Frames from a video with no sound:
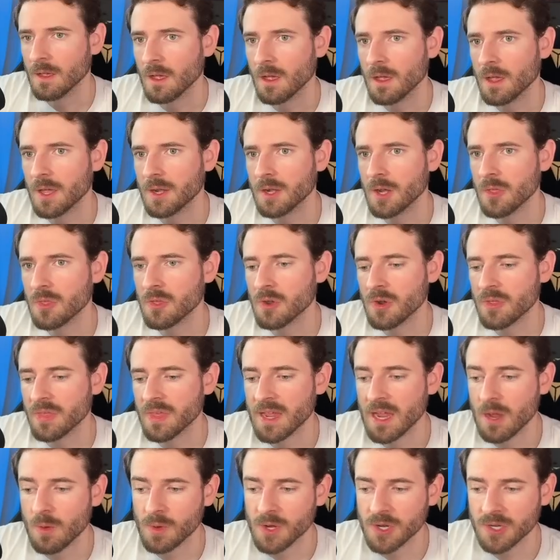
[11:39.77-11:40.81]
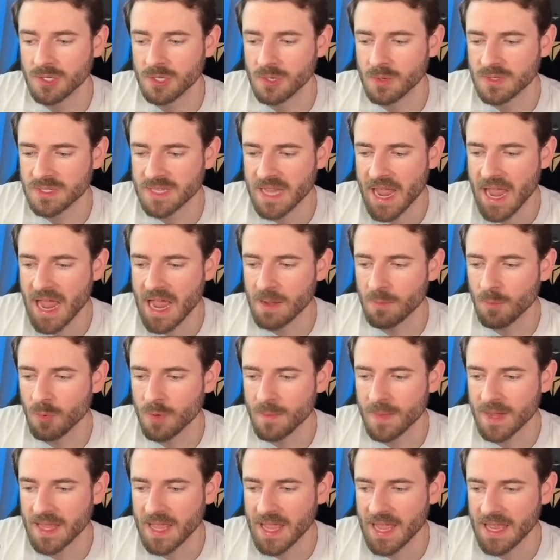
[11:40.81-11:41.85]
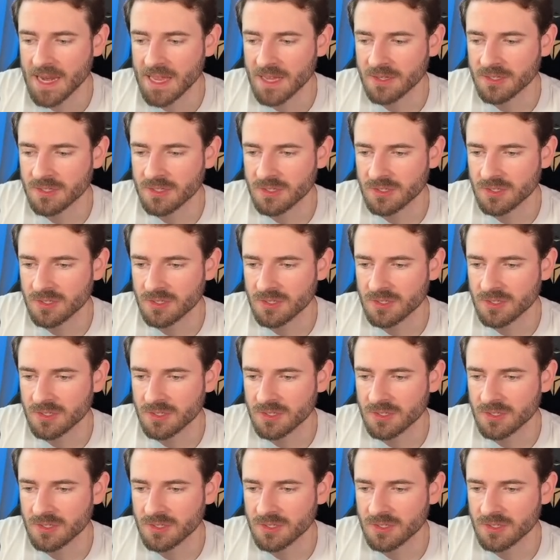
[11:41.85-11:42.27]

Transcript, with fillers: Another thing I want to do is add more mechanics.